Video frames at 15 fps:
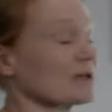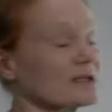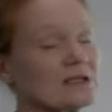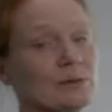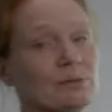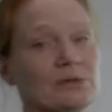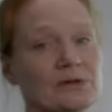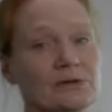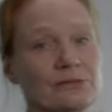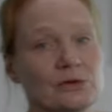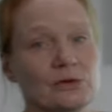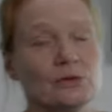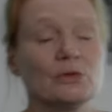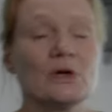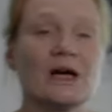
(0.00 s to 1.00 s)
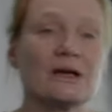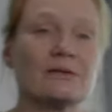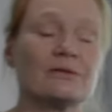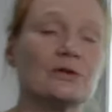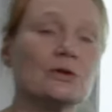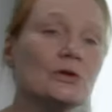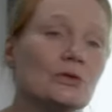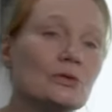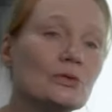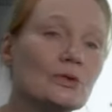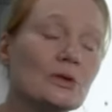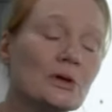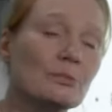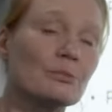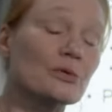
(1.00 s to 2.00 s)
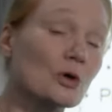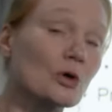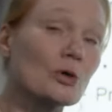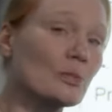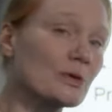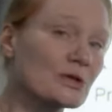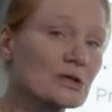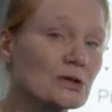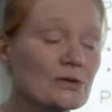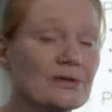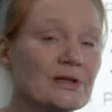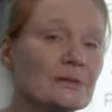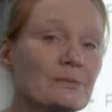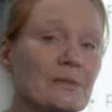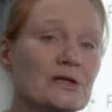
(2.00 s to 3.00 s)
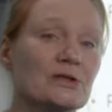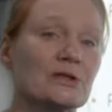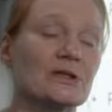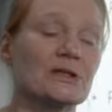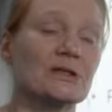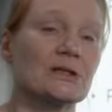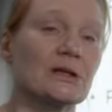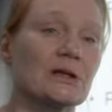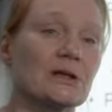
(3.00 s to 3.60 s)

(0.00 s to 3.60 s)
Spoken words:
example, if you have a new probe or so that measures